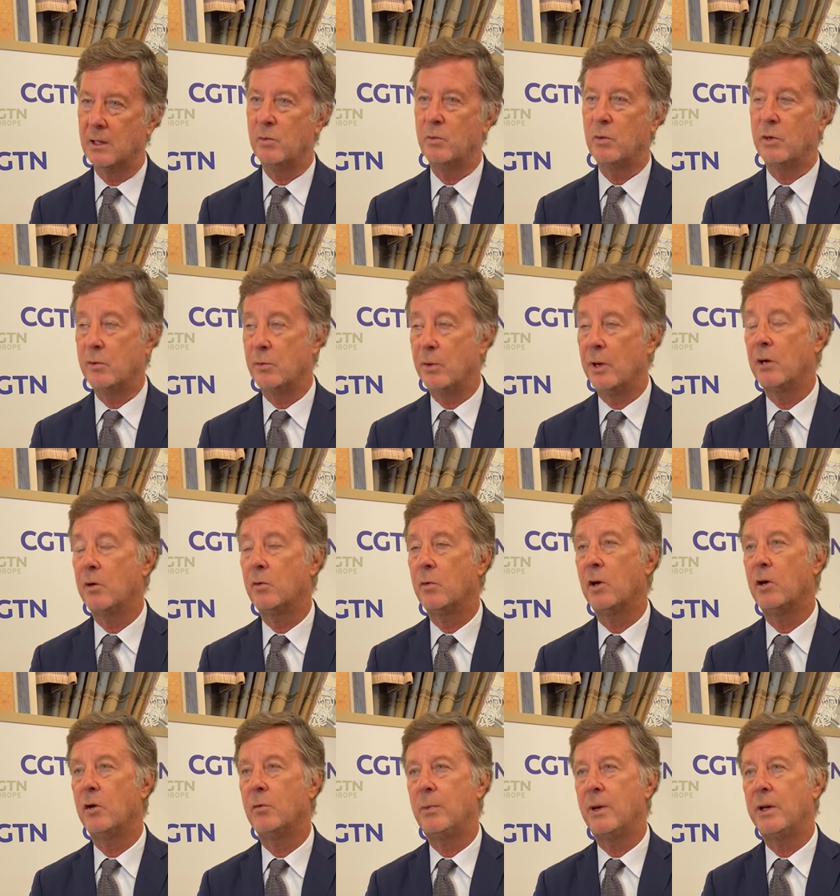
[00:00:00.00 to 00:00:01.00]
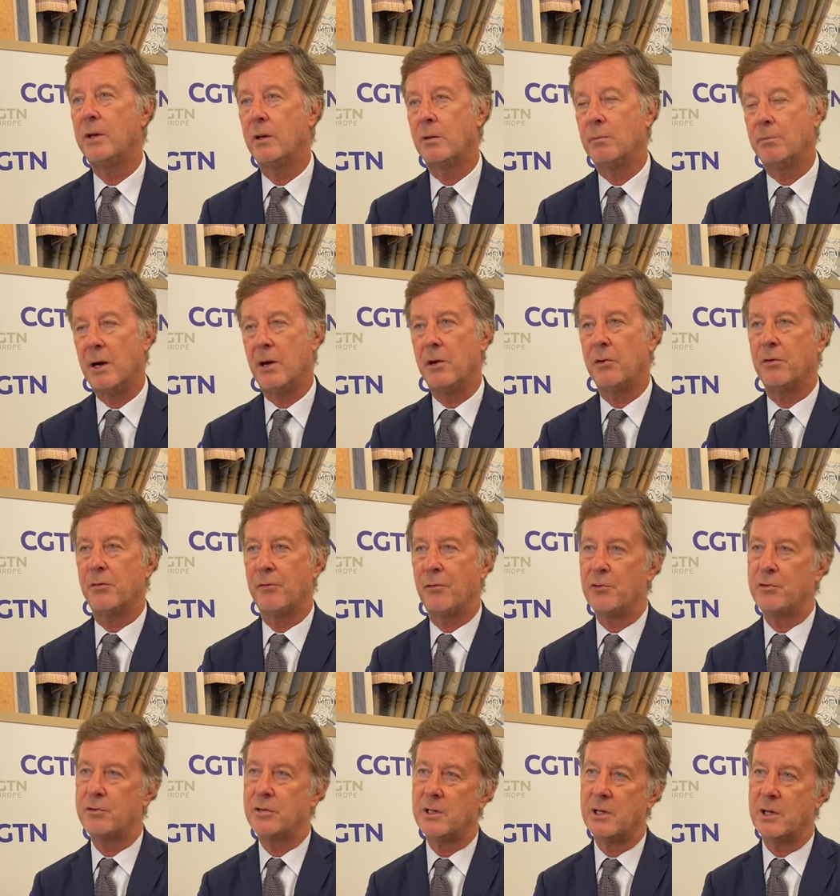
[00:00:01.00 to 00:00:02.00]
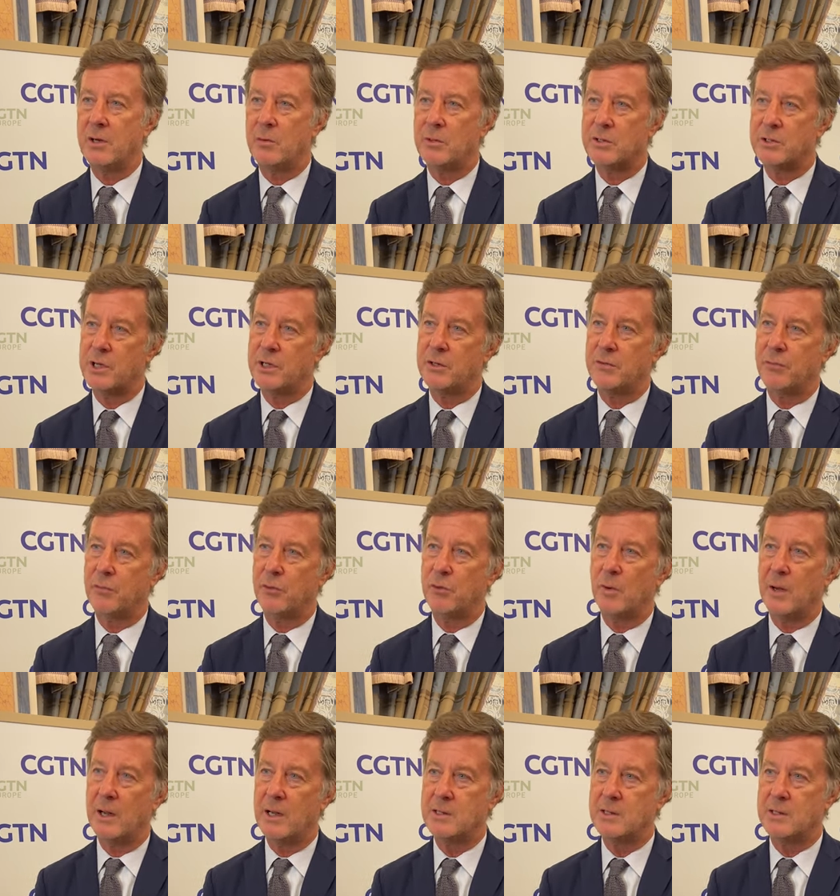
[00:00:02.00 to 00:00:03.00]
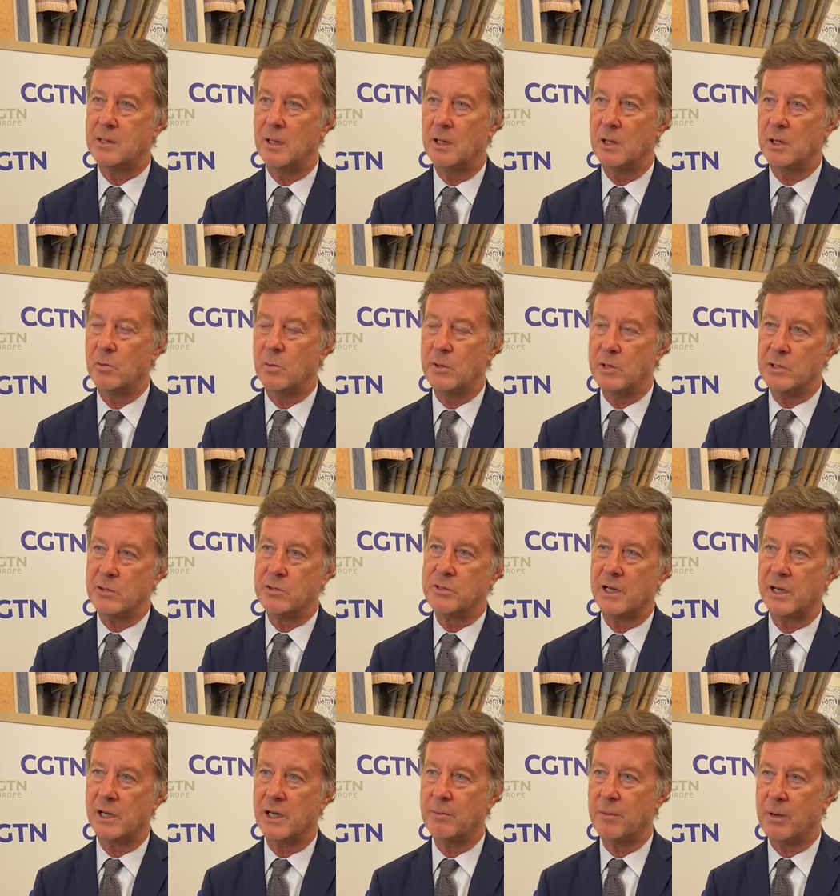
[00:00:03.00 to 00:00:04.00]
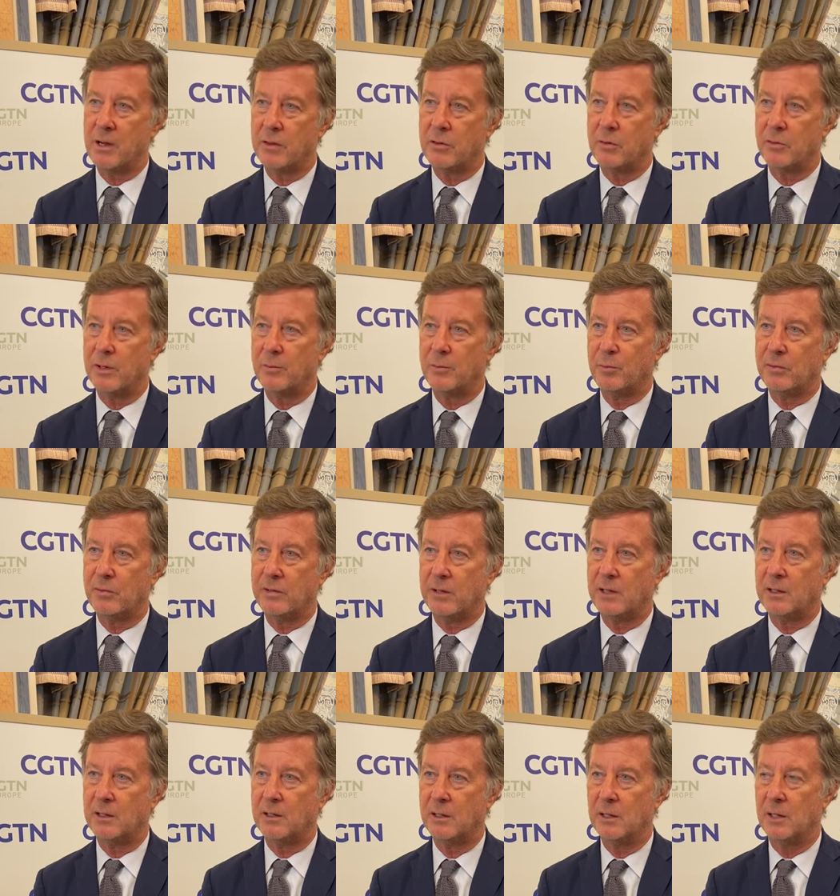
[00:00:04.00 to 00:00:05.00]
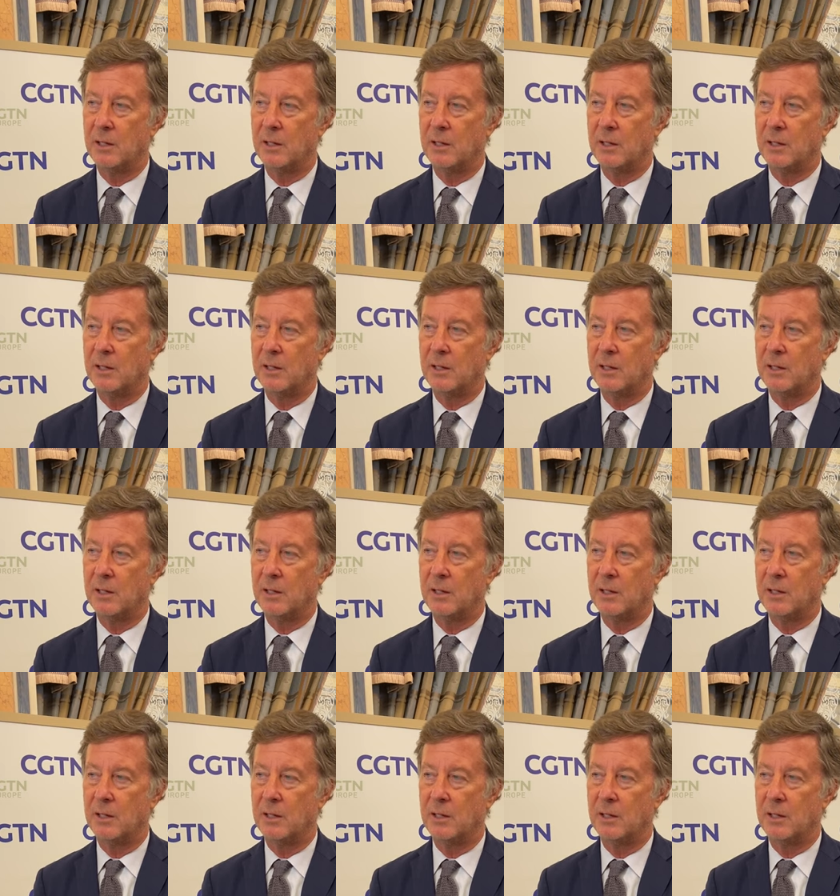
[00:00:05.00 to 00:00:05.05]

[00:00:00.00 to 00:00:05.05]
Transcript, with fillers: We're doing quite a bit on biodiversity, which is food waste, reducing it by thirty percent.